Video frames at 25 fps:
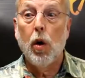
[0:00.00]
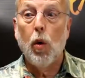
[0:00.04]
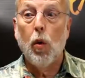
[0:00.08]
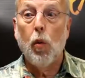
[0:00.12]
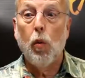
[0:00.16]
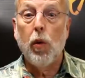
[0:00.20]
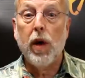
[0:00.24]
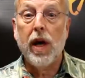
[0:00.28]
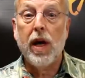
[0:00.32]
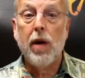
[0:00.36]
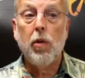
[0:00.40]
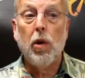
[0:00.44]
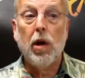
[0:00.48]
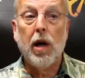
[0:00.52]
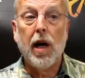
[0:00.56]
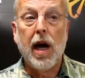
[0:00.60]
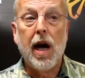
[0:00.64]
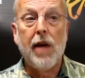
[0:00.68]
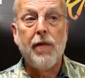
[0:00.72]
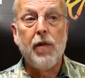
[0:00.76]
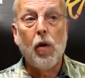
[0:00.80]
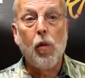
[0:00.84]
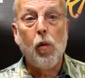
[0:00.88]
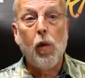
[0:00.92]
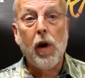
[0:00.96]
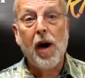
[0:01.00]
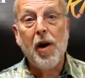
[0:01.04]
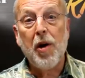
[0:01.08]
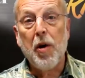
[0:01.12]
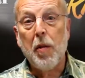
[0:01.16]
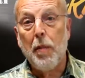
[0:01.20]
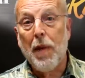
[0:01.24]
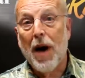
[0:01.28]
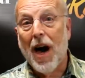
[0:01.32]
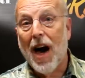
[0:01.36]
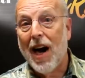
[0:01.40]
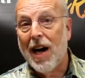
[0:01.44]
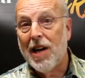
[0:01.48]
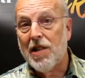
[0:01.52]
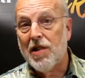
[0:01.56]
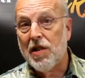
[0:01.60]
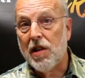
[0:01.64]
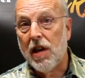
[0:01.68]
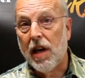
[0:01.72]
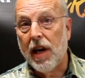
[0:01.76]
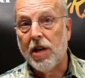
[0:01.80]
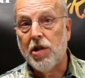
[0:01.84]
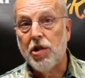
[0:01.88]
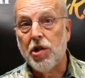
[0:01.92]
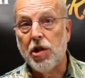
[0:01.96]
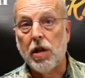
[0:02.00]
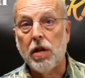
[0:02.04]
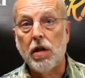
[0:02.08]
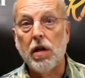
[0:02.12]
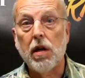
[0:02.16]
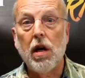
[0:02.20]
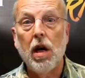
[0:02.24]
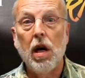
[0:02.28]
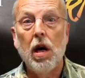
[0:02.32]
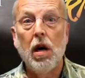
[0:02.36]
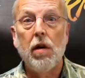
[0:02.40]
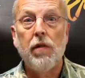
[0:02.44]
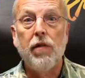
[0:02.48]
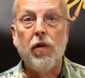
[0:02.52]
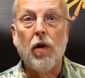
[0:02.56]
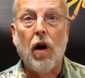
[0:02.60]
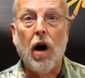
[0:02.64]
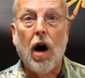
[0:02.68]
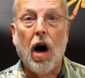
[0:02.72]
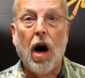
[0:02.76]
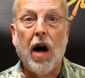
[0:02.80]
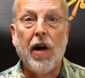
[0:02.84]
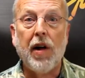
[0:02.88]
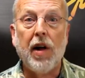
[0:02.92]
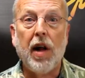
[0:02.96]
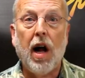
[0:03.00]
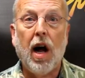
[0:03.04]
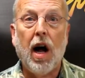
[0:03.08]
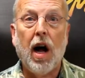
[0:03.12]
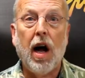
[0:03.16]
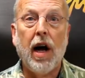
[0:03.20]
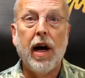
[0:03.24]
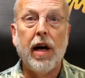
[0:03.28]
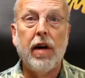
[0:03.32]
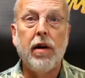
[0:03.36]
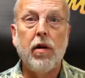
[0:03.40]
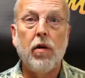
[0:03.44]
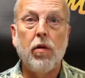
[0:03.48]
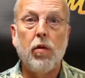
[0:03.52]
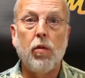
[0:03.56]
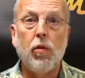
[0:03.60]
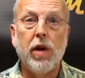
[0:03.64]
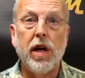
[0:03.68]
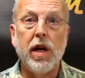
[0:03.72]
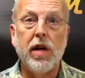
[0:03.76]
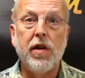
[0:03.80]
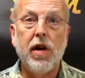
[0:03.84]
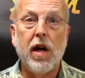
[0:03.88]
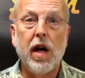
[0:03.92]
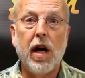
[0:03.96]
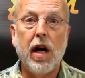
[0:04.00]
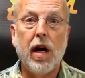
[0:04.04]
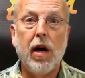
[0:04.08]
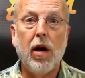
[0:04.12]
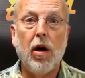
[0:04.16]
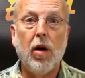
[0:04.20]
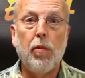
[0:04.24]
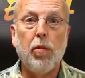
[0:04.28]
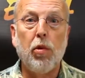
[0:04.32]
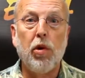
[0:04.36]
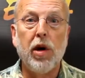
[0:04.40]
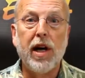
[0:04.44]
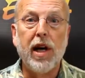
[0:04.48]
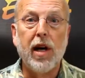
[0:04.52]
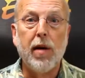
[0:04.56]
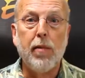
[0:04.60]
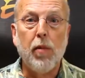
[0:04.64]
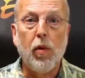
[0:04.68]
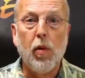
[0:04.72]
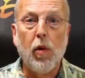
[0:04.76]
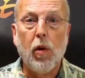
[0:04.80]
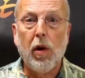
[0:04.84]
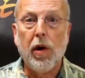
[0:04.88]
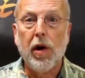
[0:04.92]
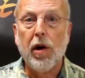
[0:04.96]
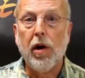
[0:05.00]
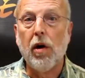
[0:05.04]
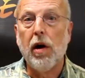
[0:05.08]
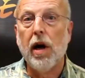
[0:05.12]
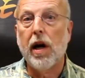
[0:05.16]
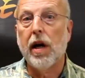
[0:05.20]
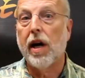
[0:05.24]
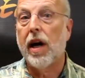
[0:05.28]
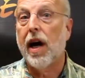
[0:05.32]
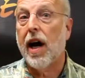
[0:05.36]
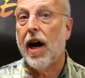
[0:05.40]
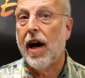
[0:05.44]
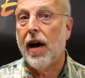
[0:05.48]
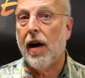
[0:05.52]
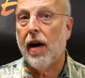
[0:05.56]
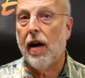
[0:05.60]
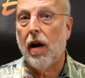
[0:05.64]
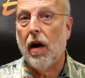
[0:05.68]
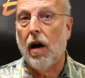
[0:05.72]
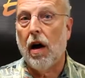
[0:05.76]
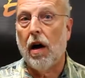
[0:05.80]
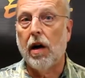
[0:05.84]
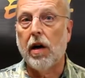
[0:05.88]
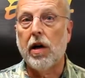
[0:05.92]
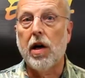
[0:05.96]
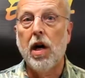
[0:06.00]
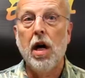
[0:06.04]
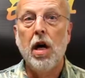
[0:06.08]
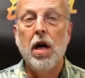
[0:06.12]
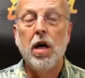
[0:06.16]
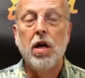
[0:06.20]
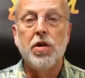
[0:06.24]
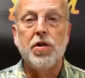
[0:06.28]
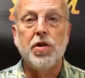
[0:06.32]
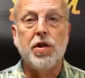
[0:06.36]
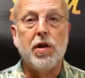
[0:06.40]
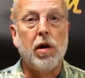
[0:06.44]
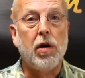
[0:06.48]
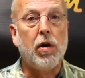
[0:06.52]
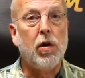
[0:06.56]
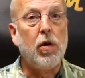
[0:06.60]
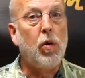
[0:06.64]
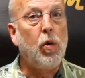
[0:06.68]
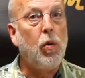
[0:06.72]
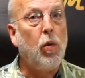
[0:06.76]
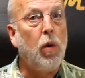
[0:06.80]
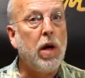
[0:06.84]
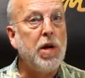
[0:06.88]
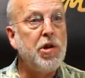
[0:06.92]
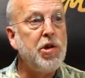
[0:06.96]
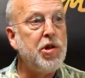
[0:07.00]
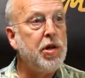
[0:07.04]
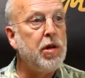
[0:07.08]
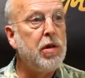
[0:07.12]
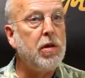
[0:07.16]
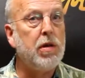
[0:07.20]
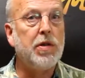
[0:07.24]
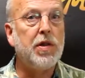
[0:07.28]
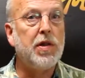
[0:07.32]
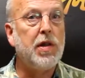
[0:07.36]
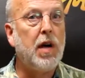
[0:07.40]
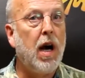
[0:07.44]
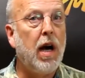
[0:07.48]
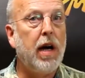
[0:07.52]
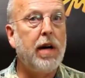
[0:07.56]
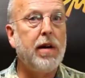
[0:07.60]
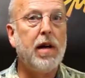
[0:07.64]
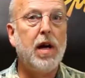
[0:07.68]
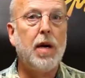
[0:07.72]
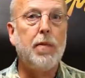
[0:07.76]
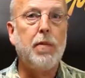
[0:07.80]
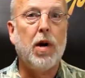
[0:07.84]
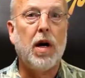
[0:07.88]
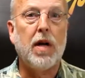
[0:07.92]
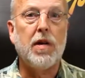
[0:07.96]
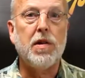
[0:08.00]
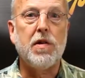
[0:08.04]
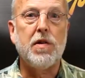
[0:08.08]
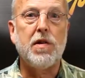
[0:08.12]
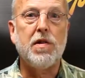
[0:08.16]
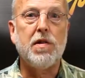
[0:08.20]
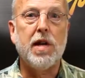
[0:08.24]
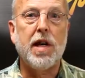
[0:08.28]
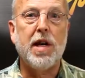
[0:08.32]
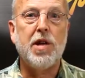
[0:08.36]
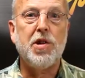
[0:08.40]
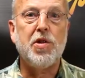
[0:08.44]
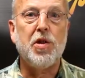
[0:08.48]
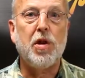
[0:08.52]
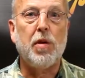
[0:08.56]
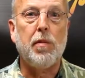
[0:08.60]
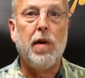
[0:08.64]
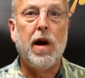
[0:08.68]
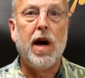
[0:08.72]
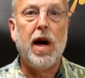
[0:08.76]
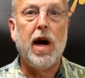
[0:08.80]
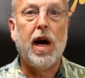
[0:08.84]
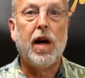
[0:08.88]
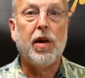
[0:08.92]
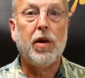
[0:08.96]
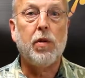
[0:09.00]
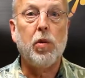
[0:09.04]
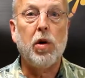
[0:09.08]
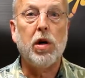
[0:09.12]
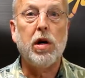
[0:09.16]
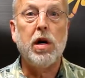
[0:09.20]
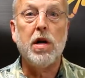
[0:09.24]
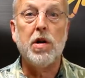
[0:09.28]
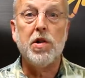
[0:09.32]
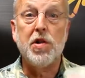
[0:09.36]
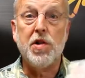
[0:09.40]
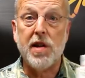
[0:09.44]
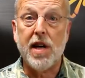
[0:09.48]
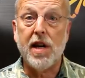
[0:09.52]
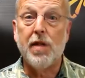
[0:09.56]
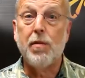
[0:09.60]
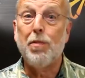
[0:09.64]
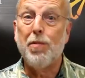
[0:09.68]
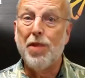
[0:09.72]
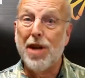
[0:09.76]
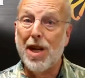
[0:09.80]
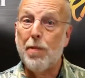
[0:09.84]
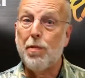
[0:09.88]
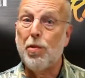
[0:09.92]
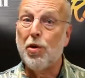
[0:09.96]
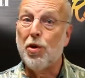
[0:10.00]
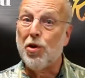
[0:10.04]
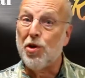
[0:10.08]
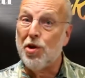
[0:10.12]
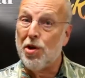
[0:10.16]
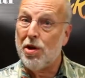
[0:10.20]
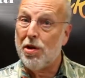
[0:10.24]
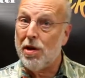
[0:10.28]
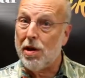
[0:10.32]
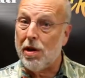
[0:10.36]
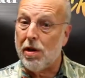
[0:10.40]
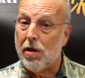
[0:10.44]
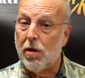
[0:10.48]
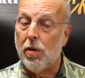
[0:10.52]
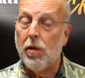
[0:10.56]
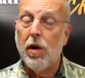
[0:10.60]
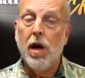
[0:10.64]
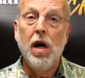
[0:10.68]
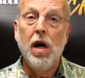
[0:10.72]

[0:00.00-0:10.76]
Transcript: we will have a where to buy section for online, retail, brick and mortar, and catalog. So once you're signed up on Sensational Math, we're going to send people to you,